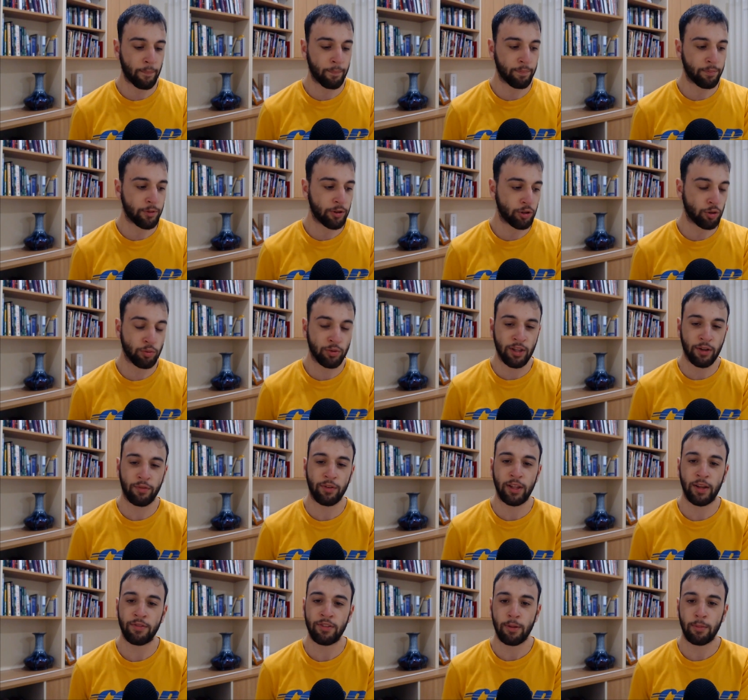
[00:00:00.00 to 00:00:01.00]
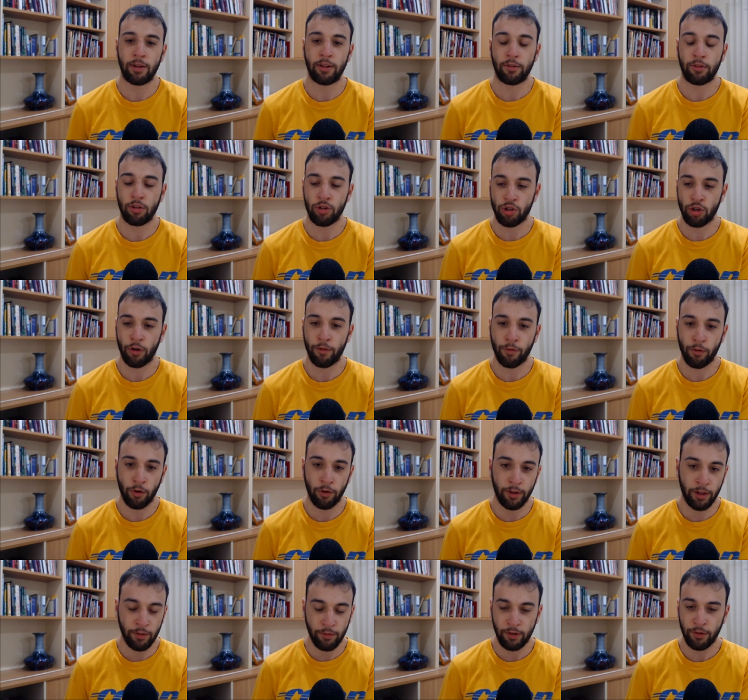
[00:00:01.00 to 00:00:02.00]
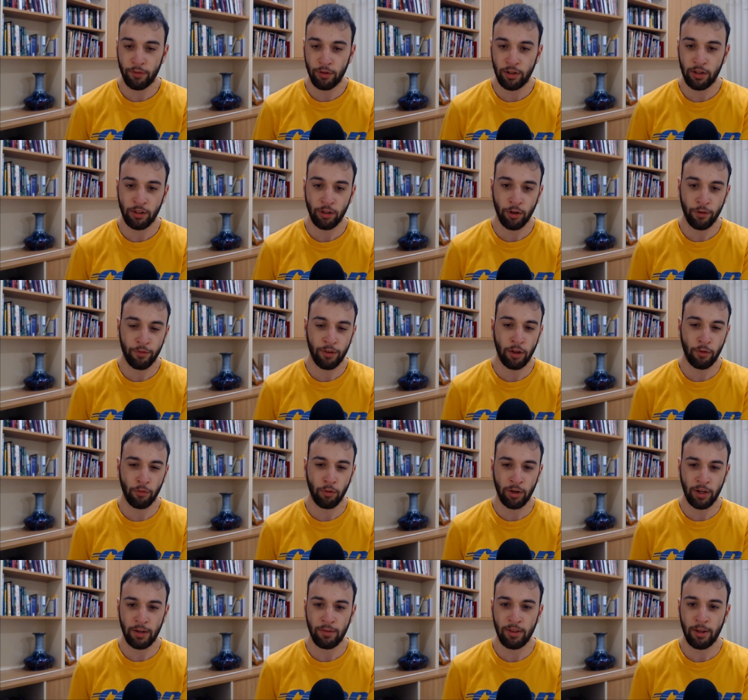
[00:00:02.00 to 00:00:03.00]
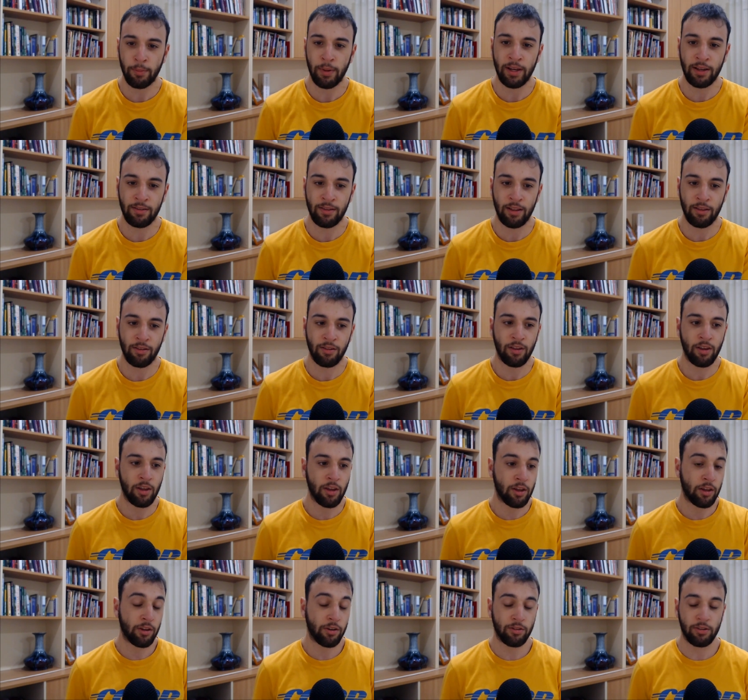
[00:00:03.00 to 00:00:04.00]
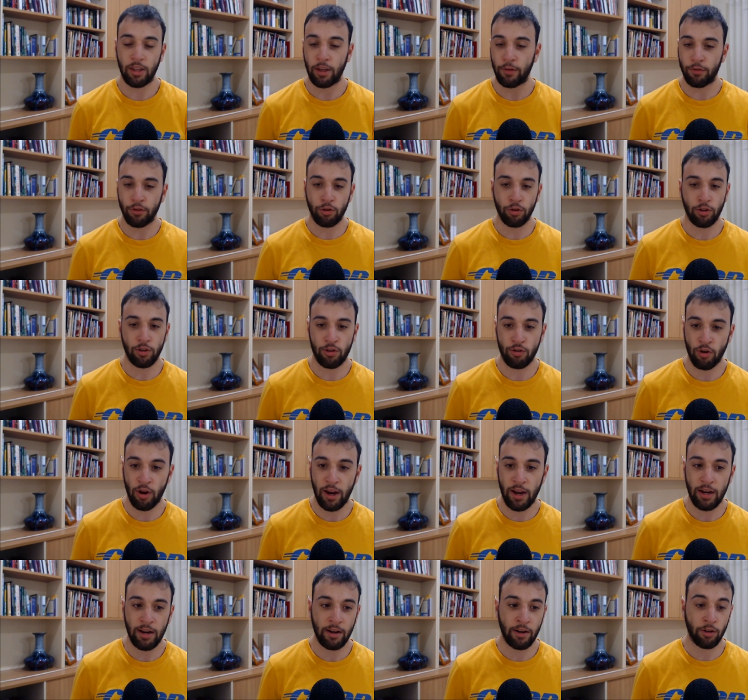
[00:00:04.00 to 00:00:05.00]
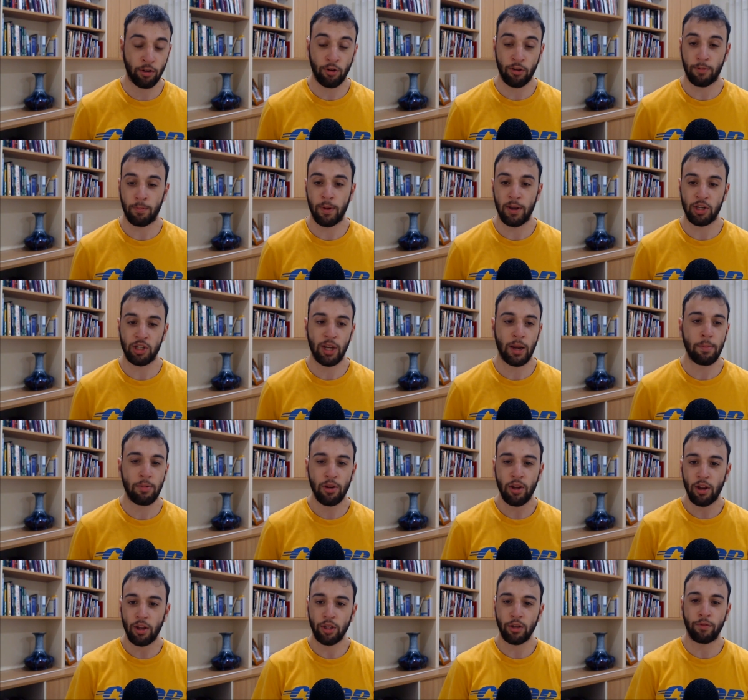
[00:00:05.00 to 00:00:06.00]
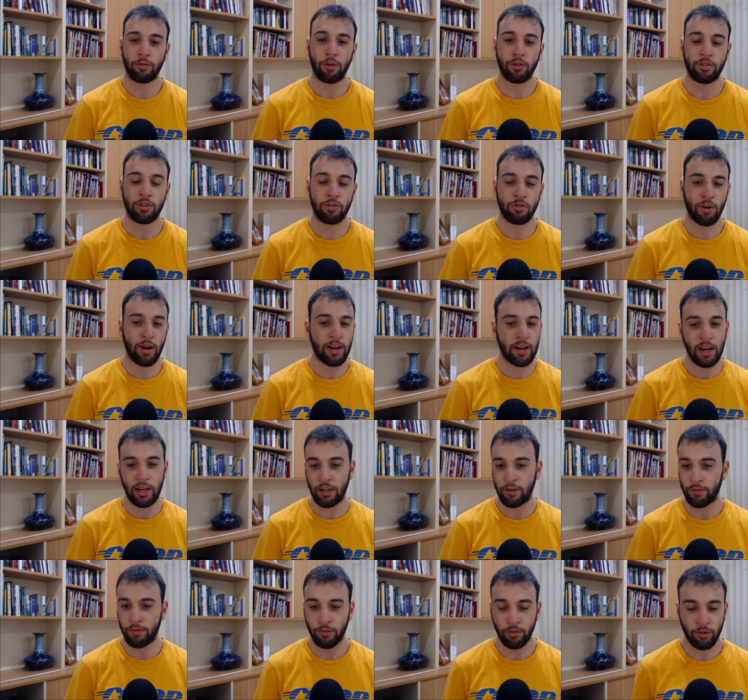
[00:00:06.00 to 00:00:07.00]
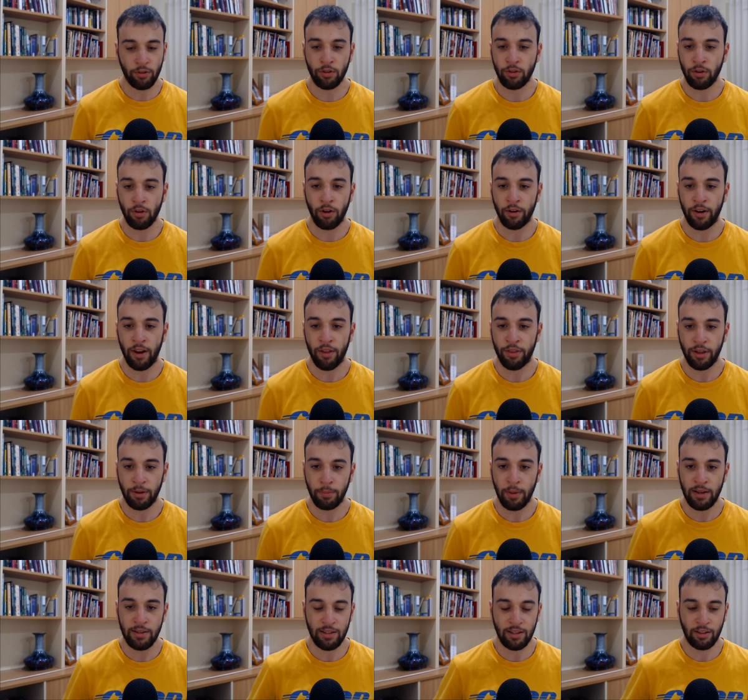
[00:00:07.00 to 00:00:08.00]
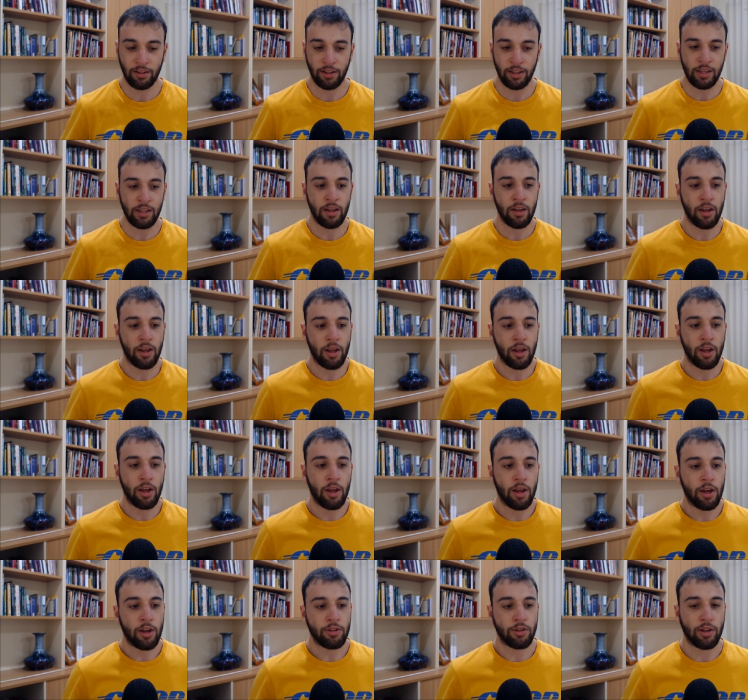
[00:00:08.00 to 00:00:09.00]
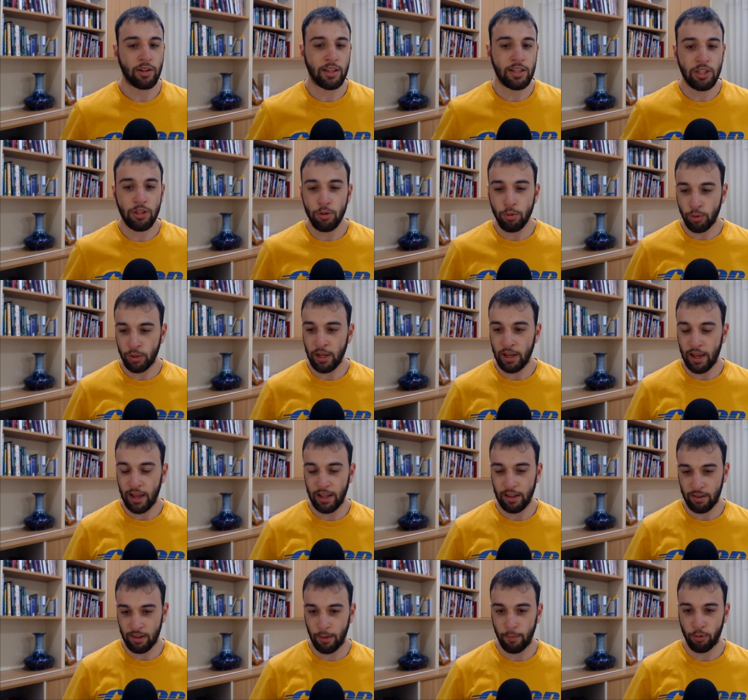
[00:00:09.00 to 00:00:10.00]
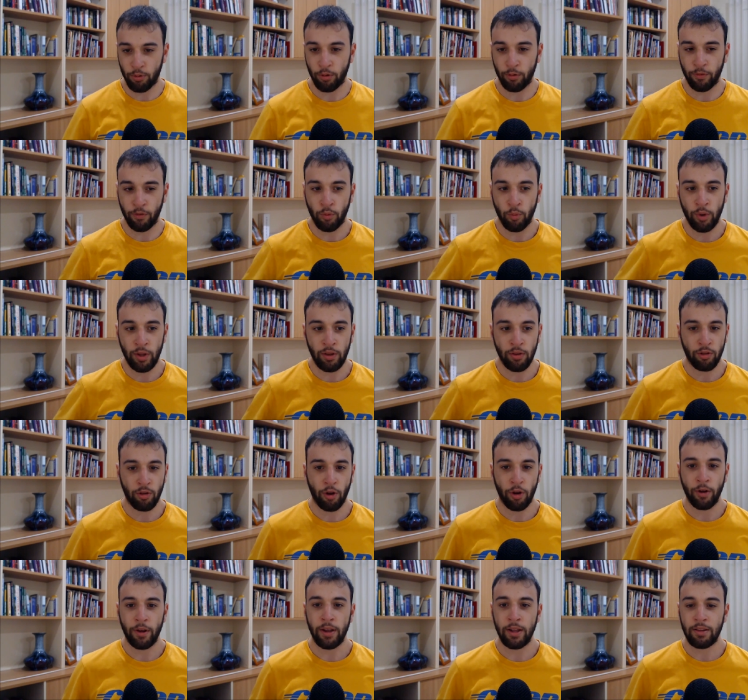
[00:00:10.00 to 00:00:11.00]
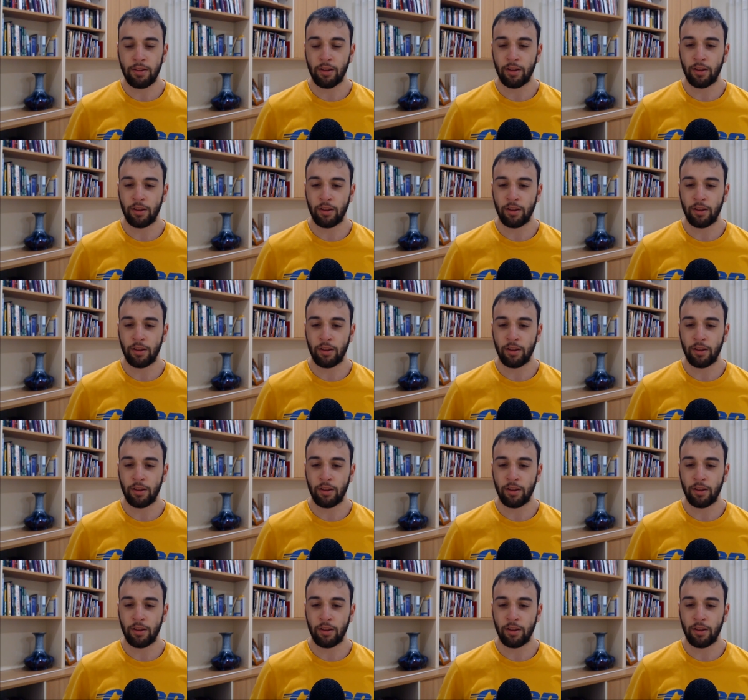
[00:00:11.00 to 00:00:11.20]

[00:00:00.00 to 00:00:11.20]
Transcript: You'll definitely have something to show for it, even if you didn't go for that rookie, if that makes sense. Because yeah, if you do the trade and it goes pear-shaped, you've lost the trade and you've got nothing basically. So at least you get some sort of a win. So it's